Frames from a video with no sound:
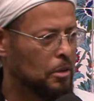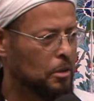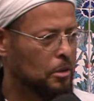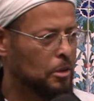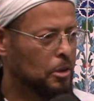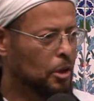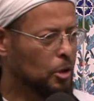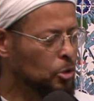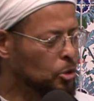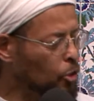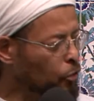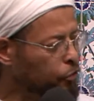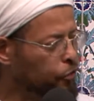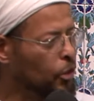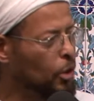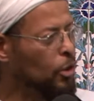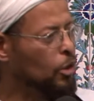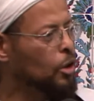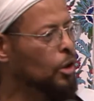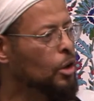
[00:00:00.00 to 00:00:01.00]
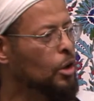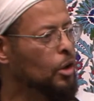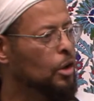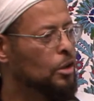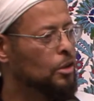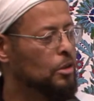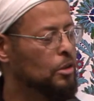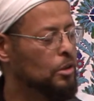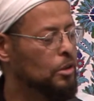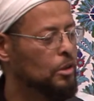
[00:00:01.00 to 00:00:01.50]
Then you'll feel
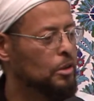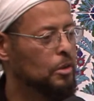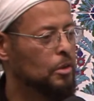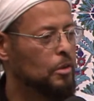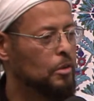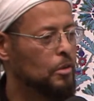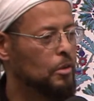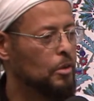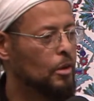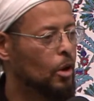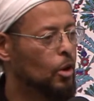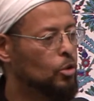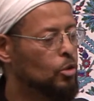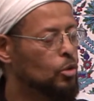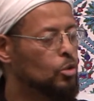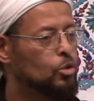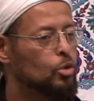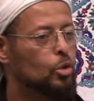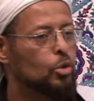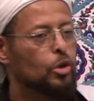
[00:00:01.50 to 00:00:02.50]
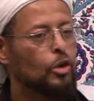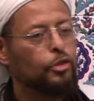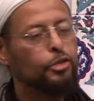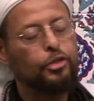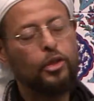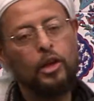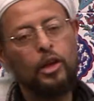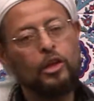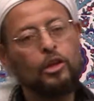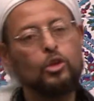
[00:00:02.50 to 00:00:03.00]
good. No, you do your
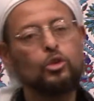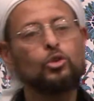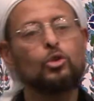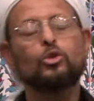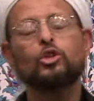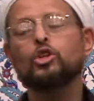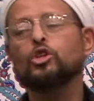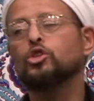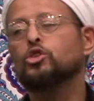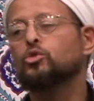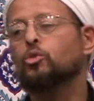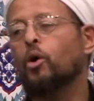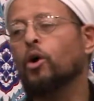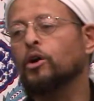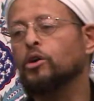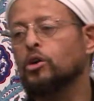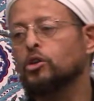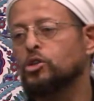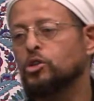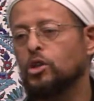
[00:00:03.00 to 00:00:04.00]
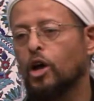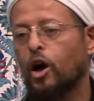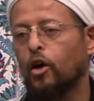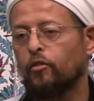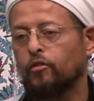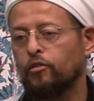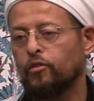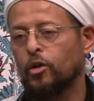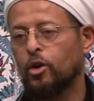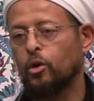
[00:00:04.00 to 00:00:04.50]
thing and you destroy
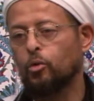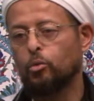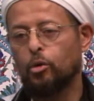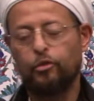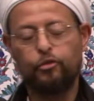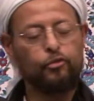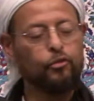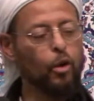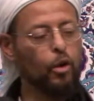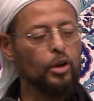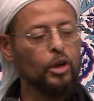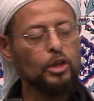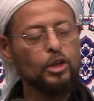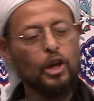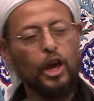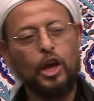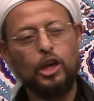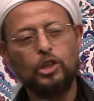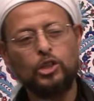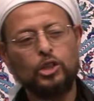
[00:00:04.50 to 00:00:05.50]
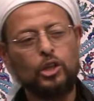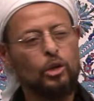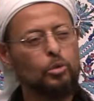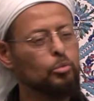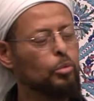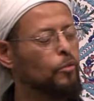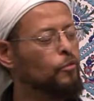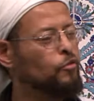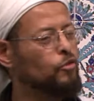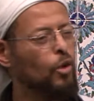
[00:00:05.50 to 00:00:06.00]
yourself with fornication,
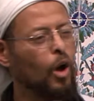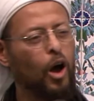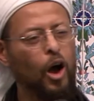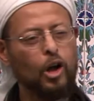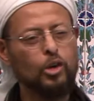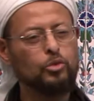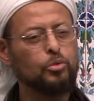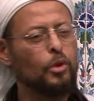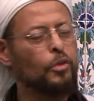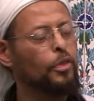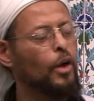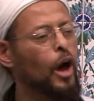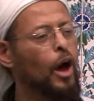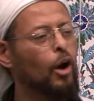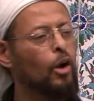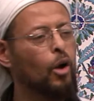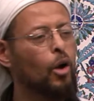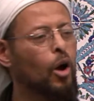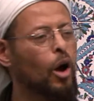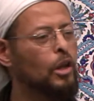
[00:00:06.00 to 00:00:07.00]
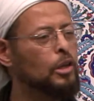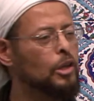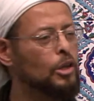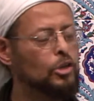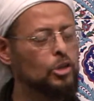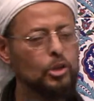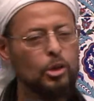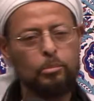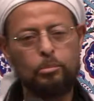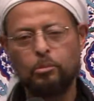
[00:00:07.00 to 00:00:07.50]
with drugs, with
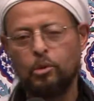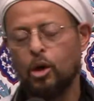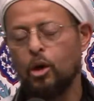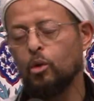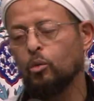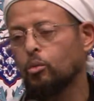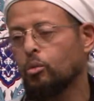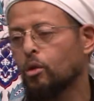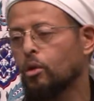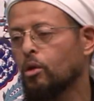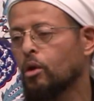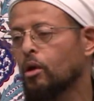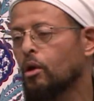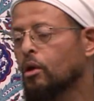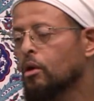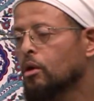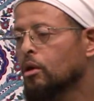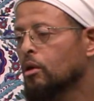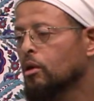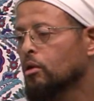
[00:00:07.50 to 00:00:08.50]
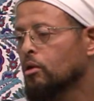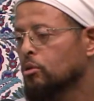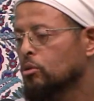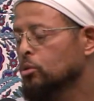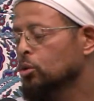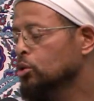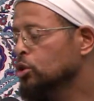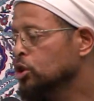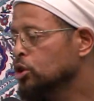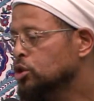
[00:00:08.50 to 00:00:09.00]
alcoholism.
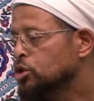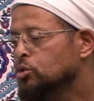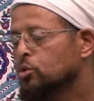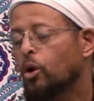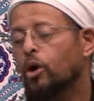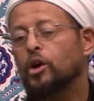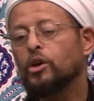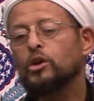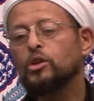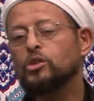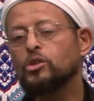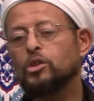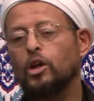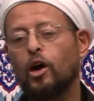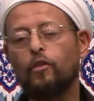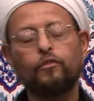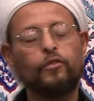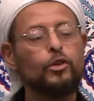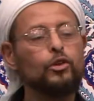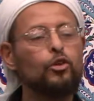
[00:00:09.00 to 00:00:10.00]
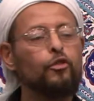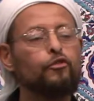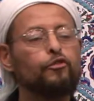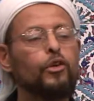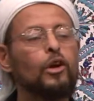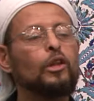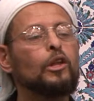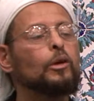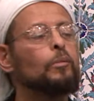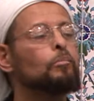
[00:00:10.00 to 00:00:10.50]
You destroy yourself and you're
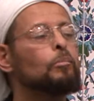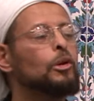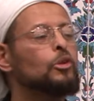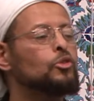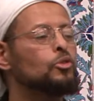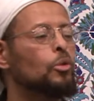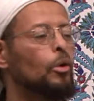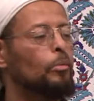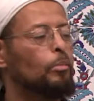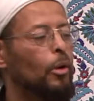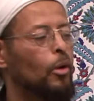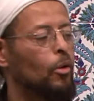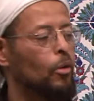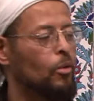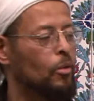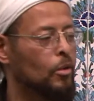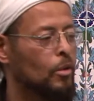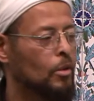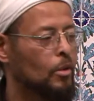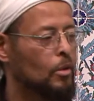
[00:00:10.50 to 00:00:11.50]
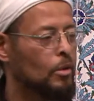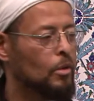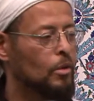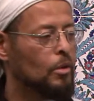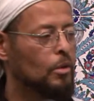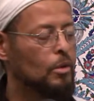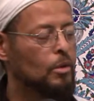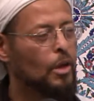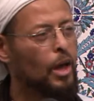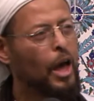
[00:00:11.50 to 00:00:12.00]
feeling miserable.
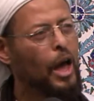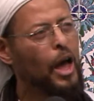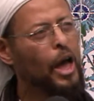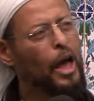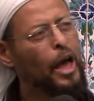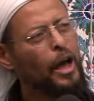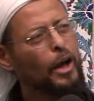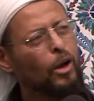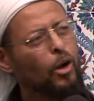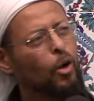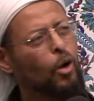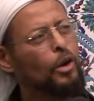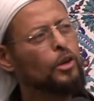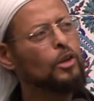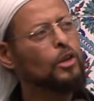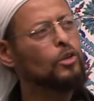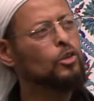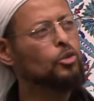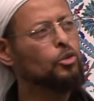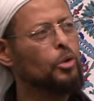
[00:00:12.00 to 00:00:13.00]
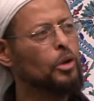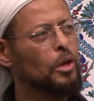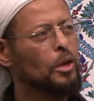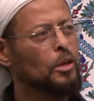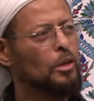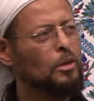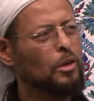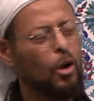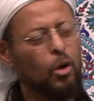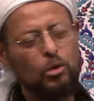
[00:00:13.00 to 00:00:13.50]
Yeah, go on and
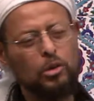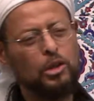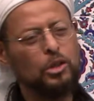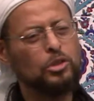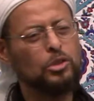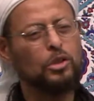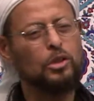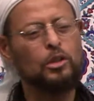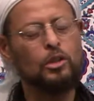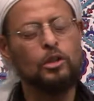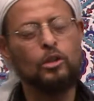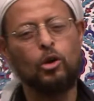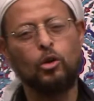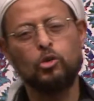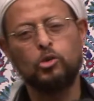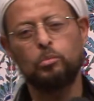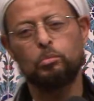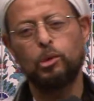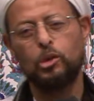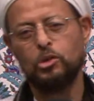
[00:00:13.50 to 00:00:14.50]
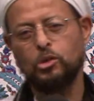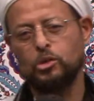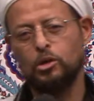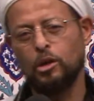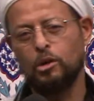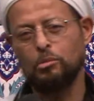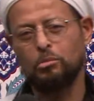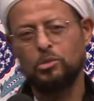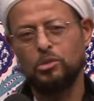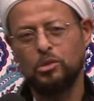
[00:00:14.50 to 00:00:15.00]
drink. Don't listen to those
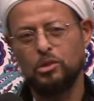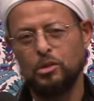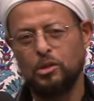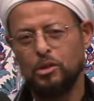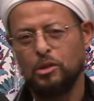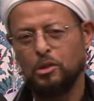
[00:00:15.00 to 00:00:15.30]
Muslims.